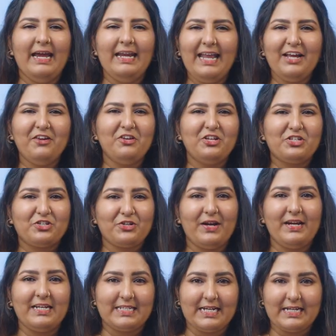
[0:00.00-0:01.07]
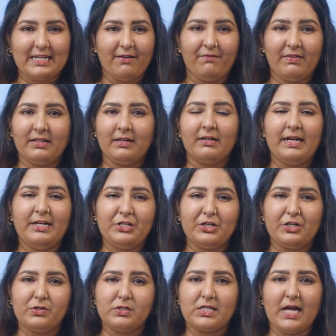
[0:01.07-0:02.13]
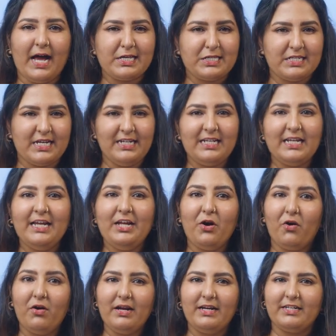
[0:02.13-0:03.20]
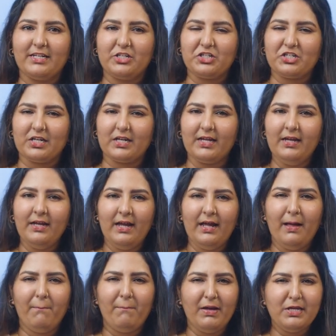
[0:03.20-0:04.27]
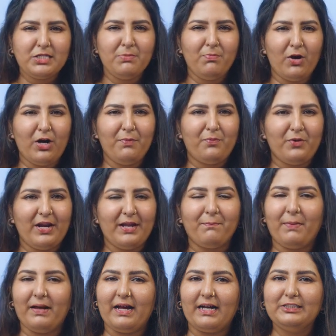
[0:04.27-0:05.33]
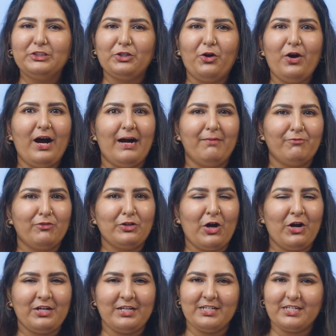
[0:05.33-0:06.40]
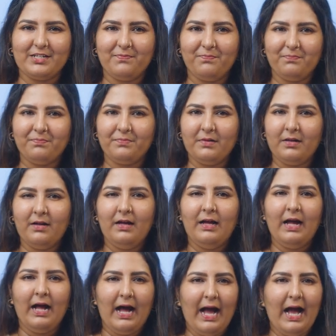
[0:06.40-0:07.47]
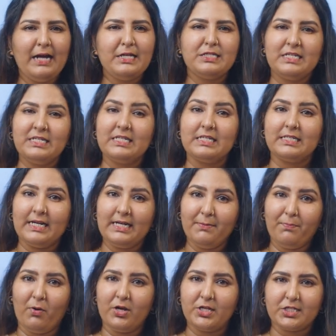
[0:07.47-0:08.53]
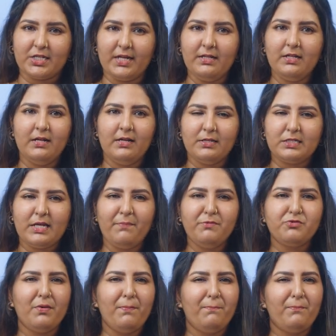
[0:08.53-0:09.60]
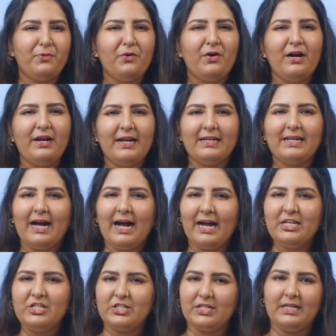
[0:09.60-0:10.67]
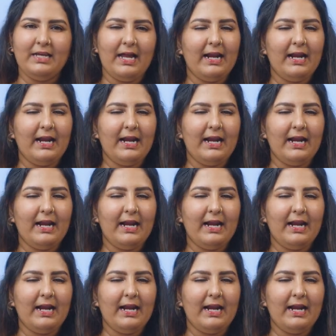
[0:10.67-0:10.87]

Inaccurate training data, whether introduced accidentally or intentionally, makes the model predict biased or harmful content. Accidental data poisoning stems from poor data hygiene